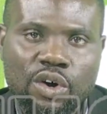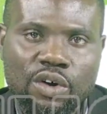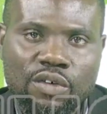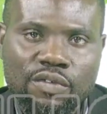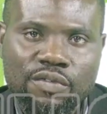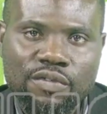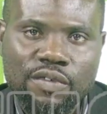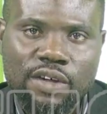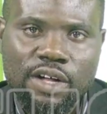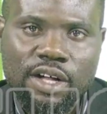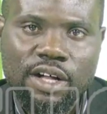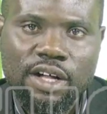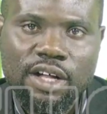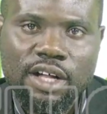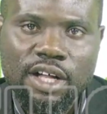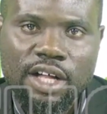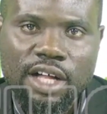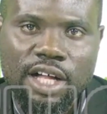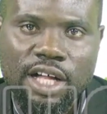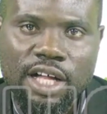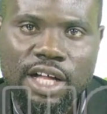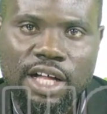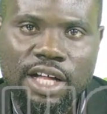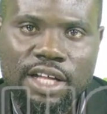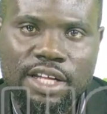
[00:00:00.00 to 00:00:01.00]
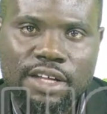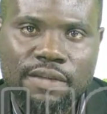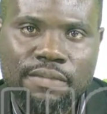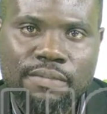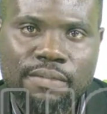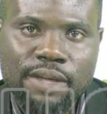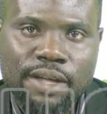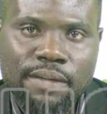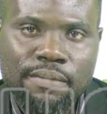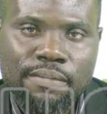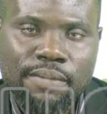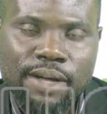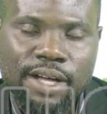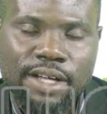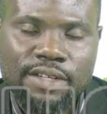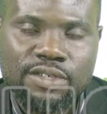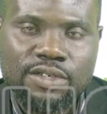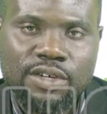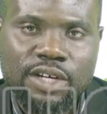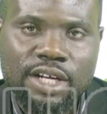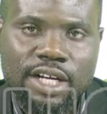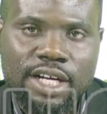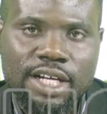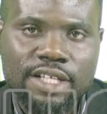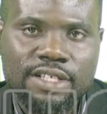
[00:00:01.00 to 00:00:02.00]
of uh, the
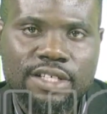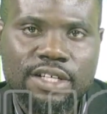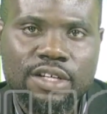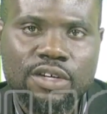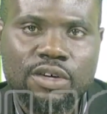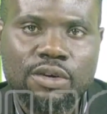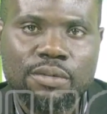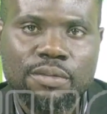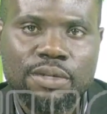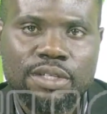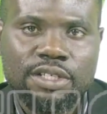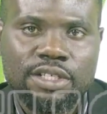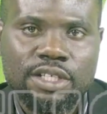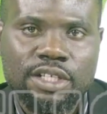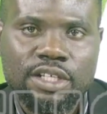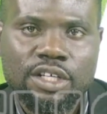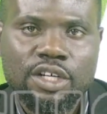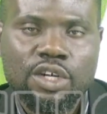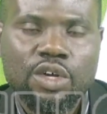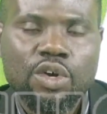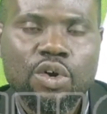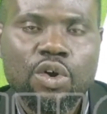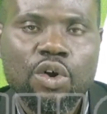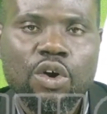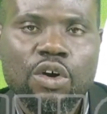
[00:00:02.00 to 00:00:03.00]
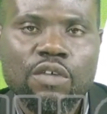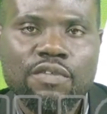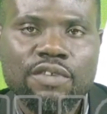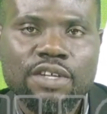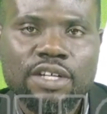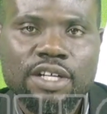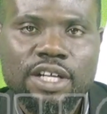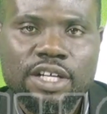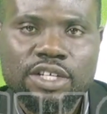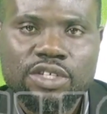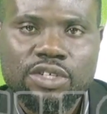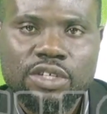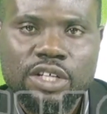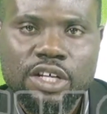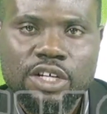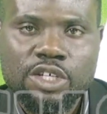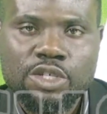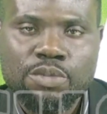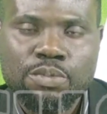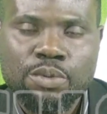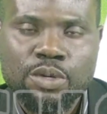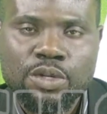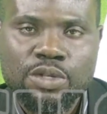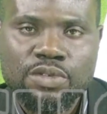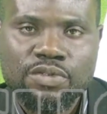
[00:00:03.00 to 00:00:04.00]
members organizing committee of the National
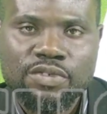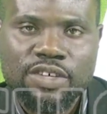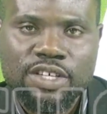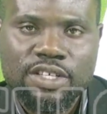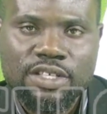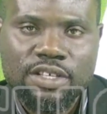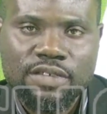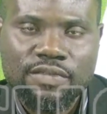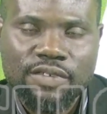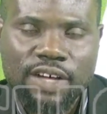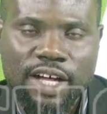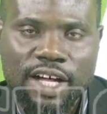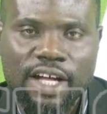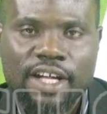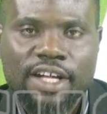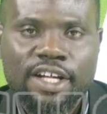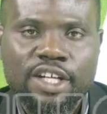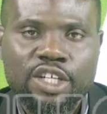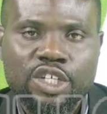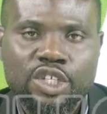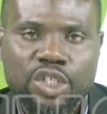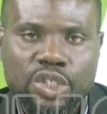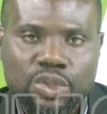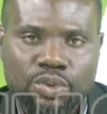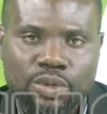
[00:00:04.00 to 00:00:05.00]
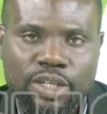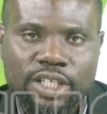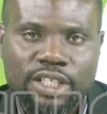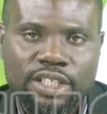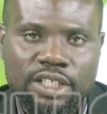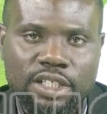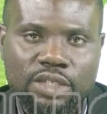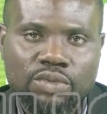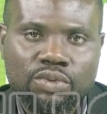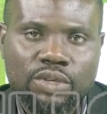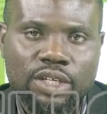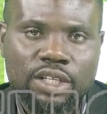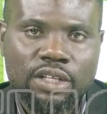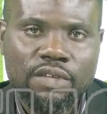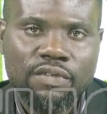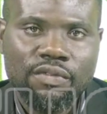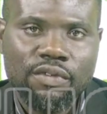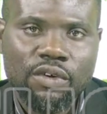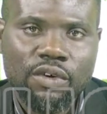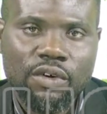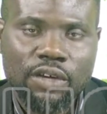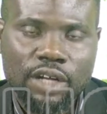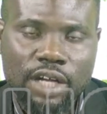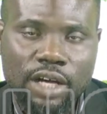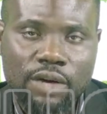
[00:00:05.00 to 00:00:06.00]
Sports Festival
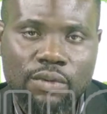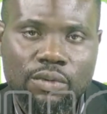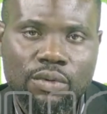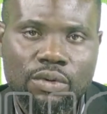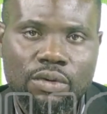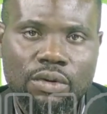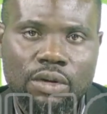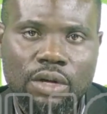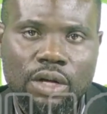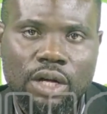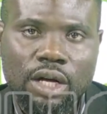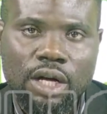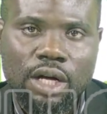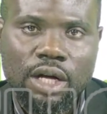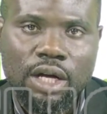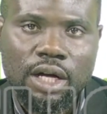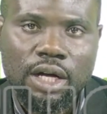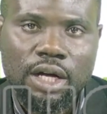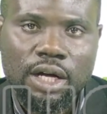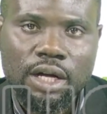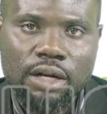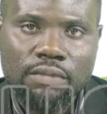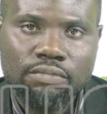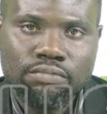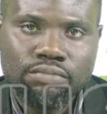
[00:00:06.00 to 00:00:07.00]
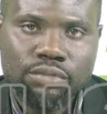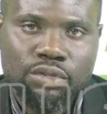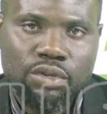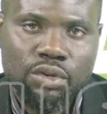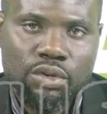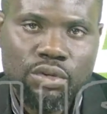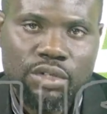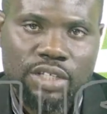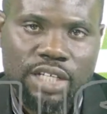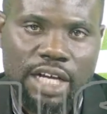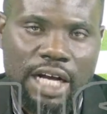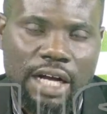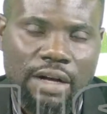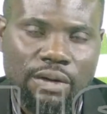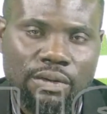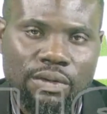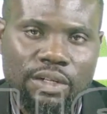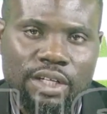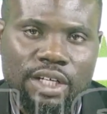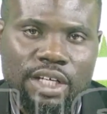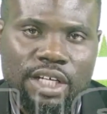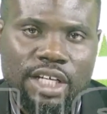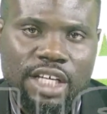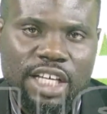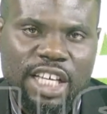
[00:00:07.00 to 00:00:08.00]
2024 that will go
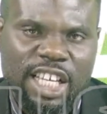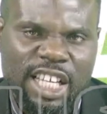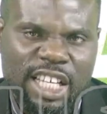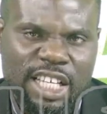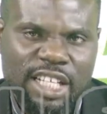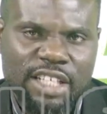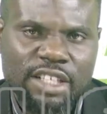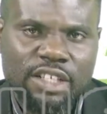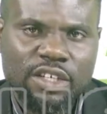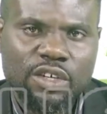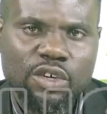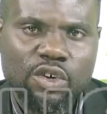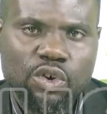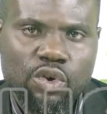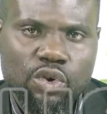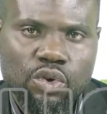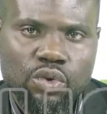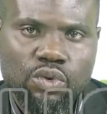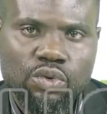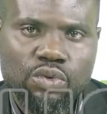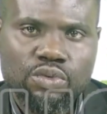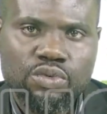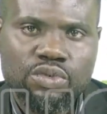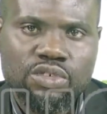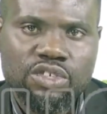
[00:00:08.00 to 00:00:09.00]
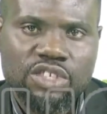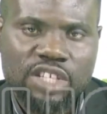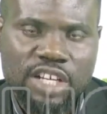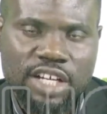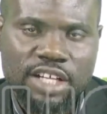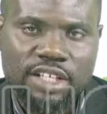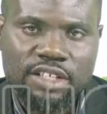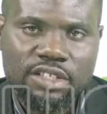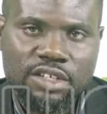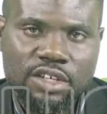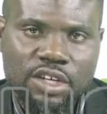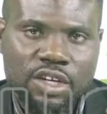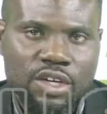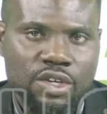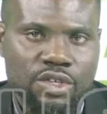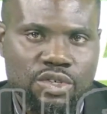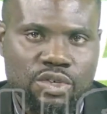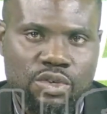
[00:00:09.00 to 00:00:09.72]
down in Ogun State.